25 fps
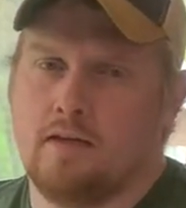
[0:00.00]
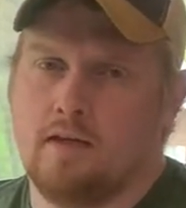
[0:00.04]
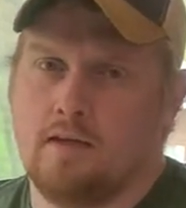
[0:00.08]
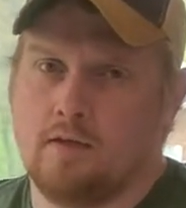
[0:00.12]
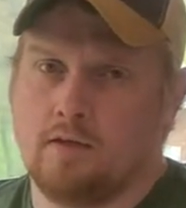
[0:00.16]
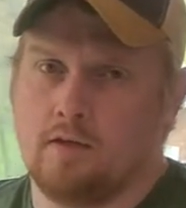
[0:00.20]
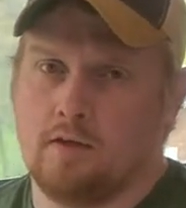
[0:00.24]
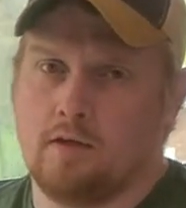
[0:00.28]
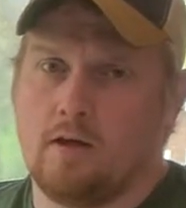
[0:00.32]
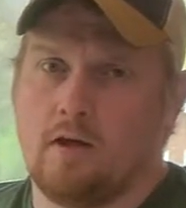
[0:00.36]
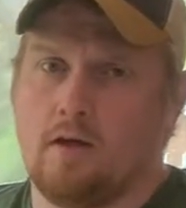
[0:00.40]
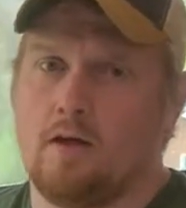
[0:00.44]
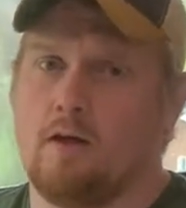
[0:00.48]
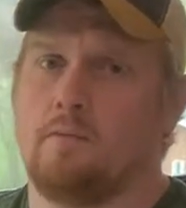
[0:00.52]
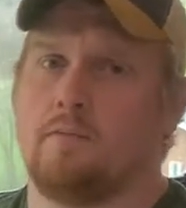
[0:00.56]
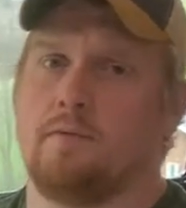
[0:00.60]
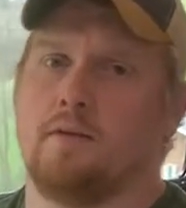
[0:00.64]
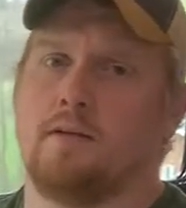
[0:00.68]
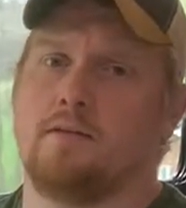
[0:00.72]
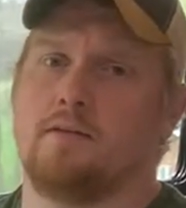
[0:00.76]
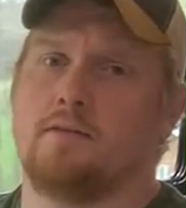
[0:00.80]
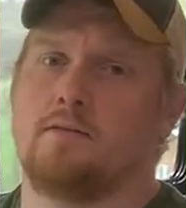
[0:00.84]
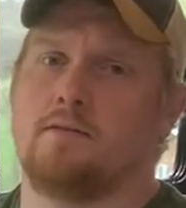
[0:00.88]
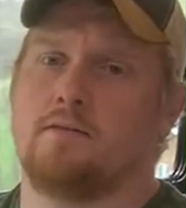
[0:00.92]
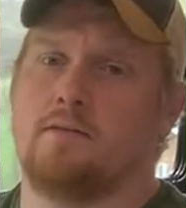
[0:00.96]
in the
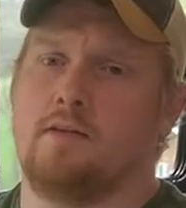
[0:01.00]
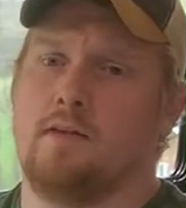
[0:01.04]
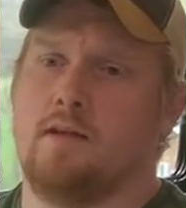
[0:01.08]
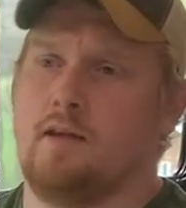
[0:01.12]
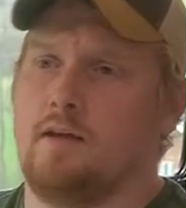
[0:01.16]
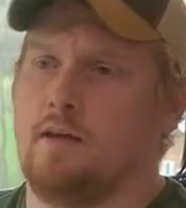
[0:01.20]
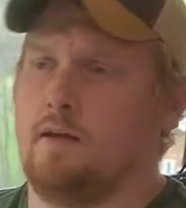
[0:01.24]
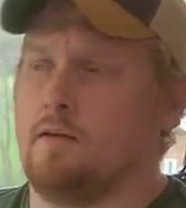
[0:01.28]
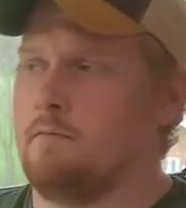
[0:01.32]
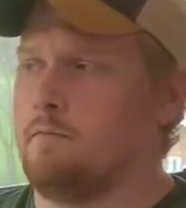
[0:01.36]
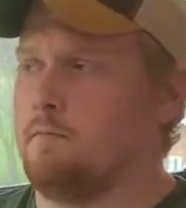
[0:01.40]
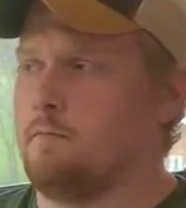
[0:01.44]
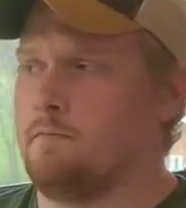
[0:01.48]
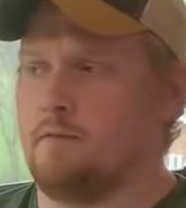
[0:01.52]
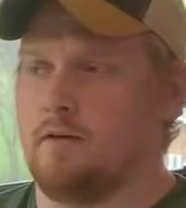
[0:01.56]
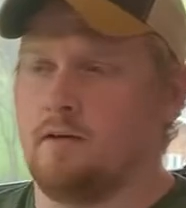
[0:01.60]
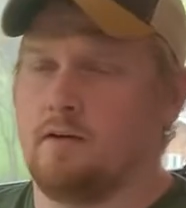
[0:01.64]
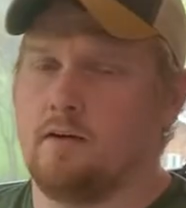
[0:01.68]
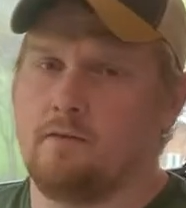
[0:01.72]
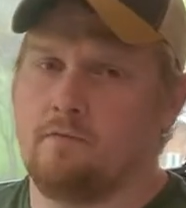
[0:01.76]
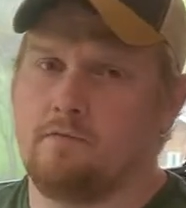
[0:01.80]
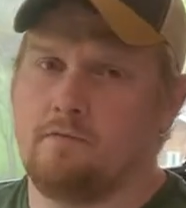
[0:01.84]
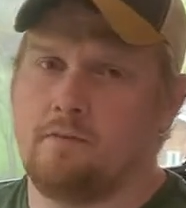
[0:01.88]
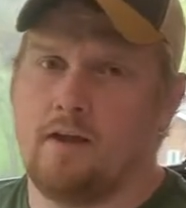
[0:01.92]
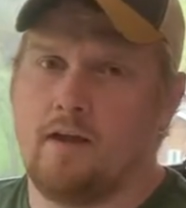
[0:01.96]
comments and
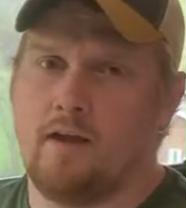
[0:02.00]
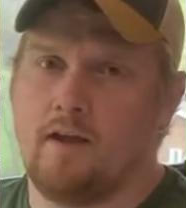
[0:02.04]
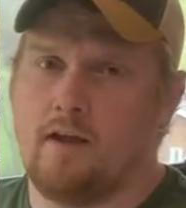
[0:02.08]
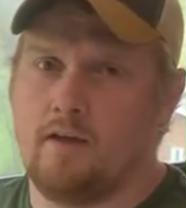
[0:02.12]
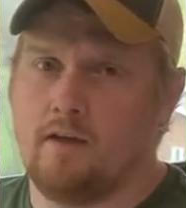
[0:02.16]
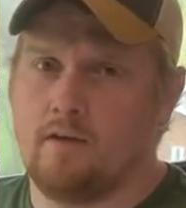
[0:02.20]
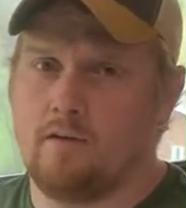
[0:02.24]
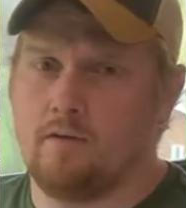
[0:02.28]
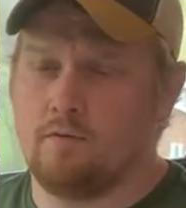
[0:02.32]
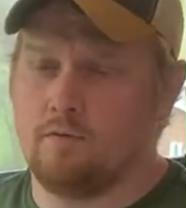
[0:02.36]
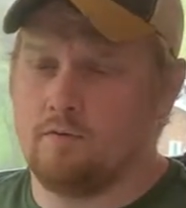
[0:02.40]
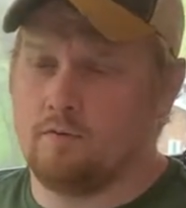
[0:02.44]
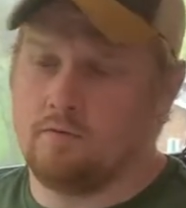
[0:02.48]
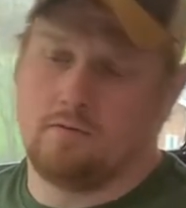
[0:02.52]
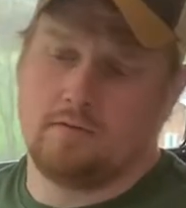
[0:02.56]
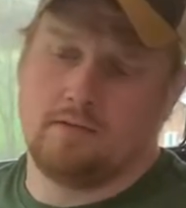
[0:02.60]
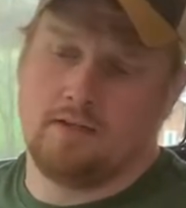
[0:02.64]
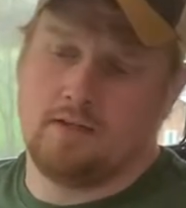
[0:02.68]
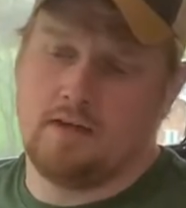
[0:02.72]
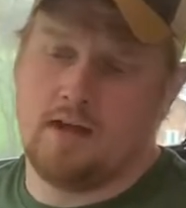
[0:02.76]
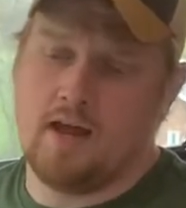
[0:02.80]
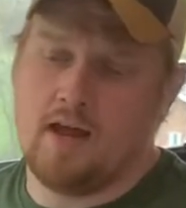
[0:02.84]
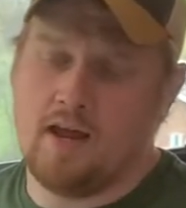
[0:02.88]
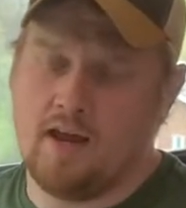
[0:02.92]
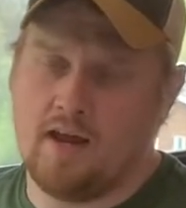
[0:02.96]
verify or
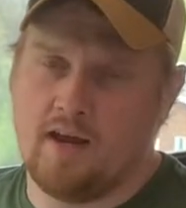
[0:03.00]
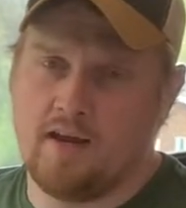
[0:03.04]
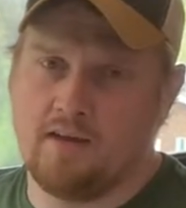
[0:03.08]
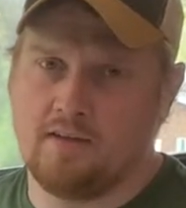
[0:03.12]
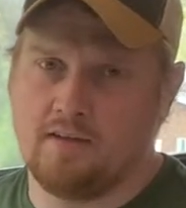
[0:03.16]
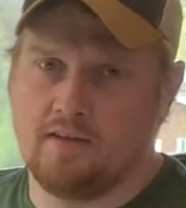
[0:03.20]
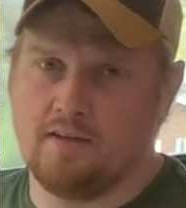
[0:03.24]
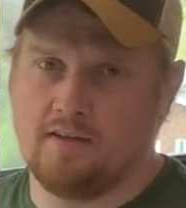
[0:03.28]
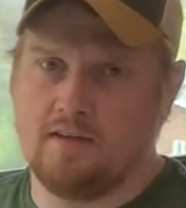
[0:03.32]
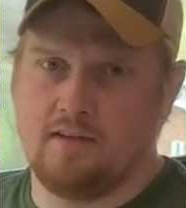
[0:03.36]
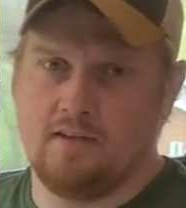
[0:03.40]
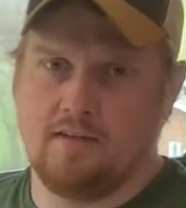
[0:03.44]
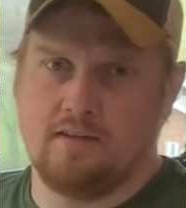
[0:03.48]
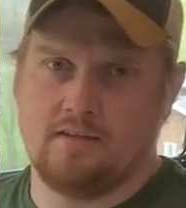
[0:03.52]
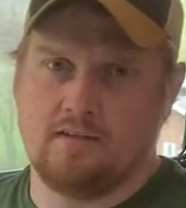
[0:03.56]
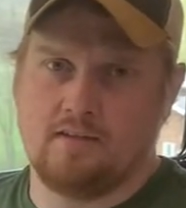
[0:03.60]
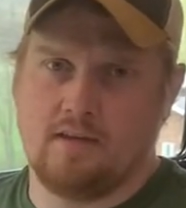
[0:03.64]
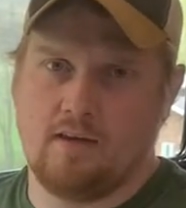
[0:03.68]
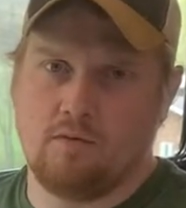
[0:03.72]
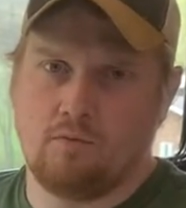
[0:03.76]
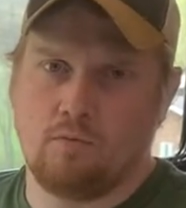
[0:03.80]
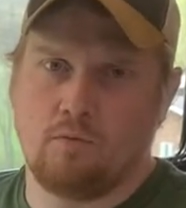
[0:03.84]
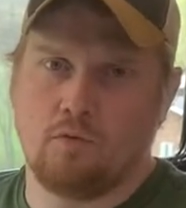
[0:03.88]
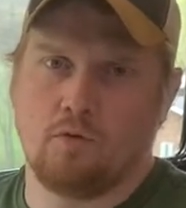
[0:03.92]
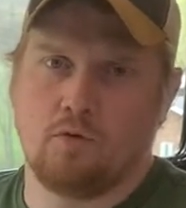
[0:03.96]
deny that it is
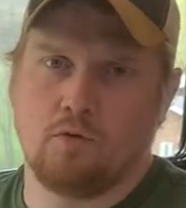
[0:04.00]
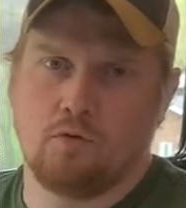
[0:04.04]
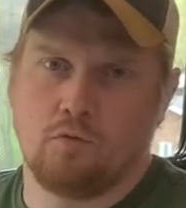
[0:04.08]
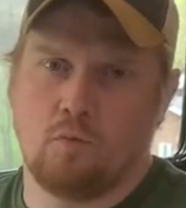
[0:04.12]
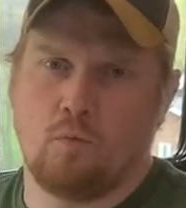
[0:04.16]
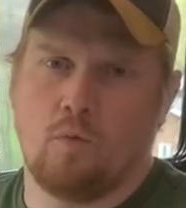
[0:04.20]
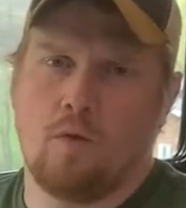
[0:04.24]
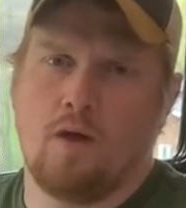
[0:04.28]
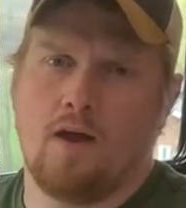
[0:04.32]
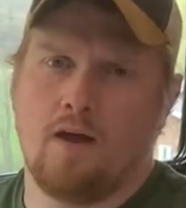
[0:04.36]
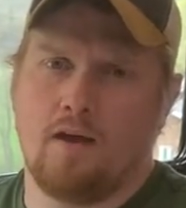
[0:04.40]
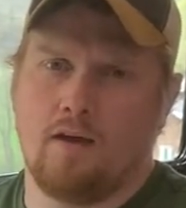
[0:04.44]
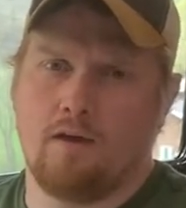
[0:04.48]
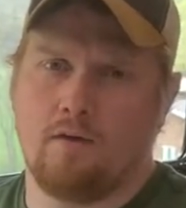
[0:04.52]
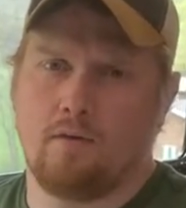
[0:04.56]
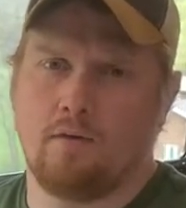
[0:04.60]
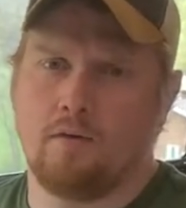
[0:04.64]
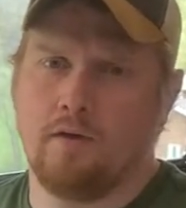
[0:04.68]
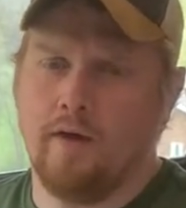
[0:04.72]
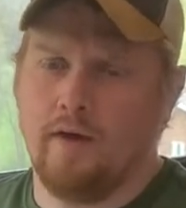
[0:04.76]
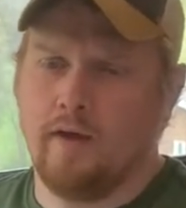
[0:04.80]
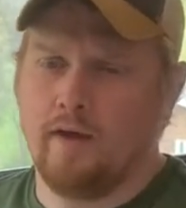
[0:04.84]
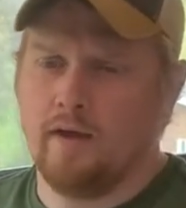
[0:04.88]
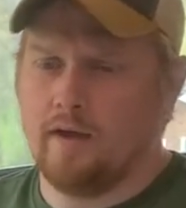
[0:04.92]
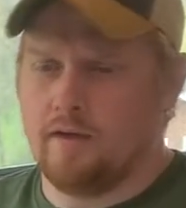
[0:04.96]
a worthwhile
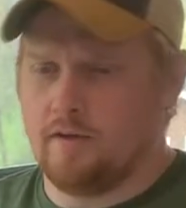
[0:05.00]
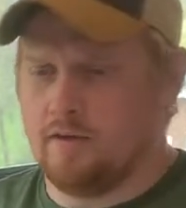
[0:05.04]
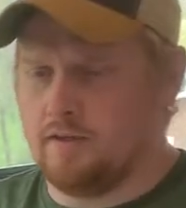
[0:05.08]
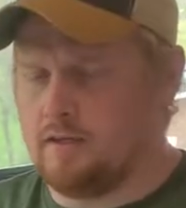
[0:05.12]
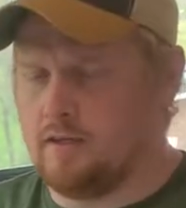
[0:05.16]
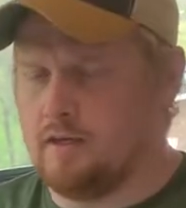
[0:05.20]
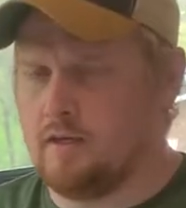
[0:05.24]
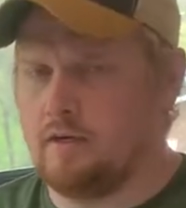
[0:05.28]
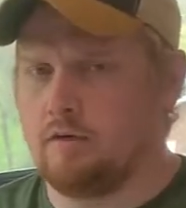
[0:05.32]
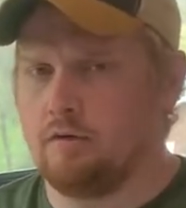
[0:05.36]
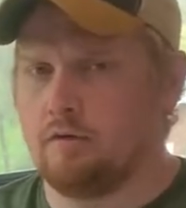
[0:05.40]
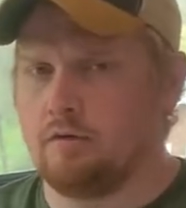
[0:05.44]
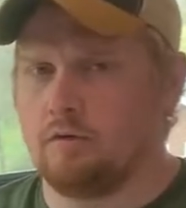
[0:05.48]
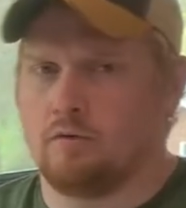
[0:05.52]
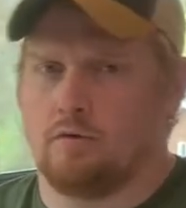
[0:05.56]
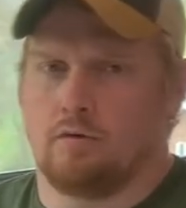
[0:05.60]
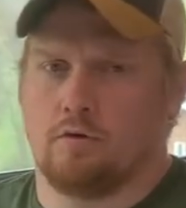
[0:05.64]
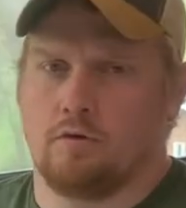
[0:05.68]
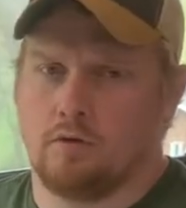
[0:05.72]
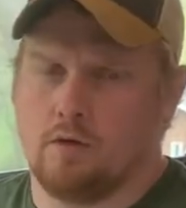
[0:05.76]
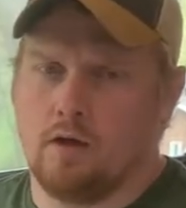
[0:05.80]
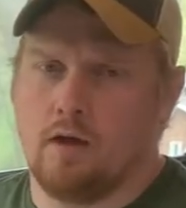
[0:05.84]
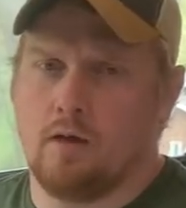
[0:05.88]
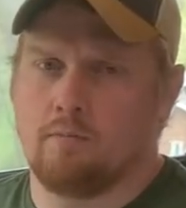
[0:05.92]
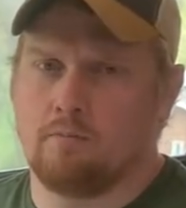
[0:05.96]
gear
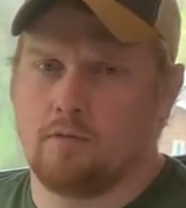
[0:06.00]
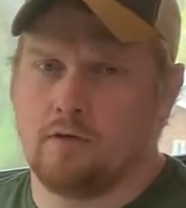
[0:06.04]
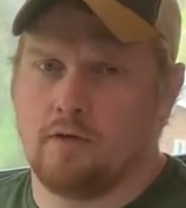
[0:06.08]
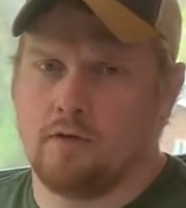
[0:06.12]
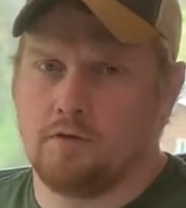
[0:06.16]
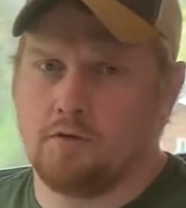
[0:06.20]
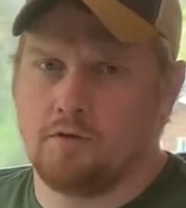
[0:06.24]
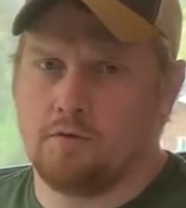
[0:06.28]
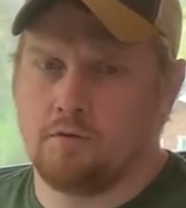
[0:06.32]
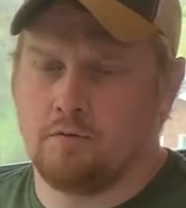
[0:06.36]
or upgrade to do